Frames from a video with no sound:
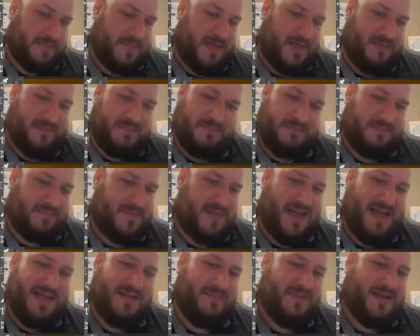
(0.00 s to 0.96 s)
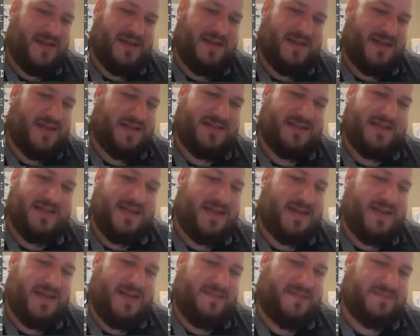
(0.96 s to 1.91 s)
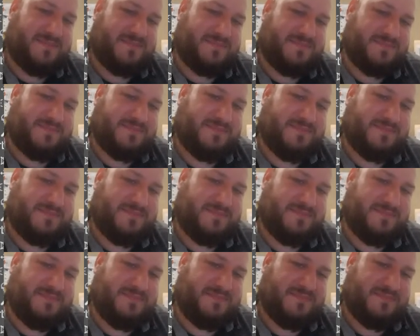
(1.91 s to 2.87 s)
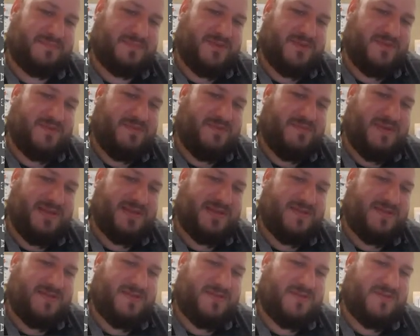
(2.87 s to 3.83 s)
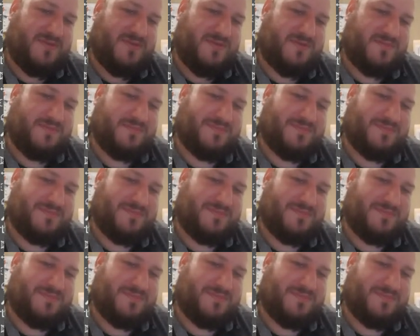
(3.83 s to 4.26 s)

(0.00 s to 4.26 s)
Yep, add them highlights. You gotta have them. That's what makes it look cool.